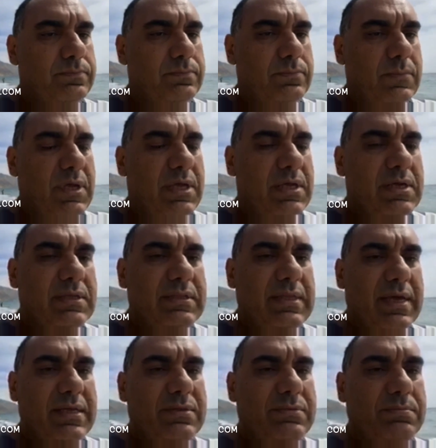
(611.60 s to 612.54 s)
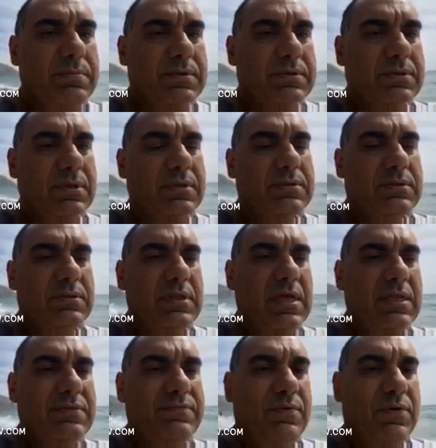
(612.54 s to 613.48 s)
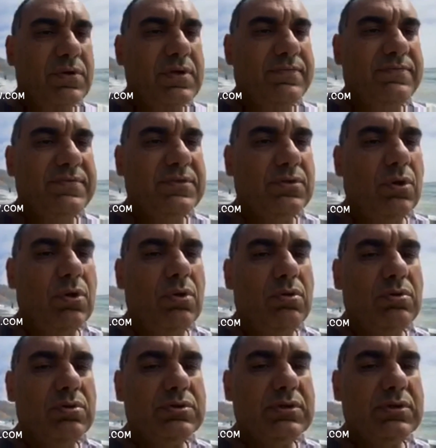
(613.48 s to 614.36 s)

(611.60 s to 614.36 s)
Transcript: I connect with the network of souls,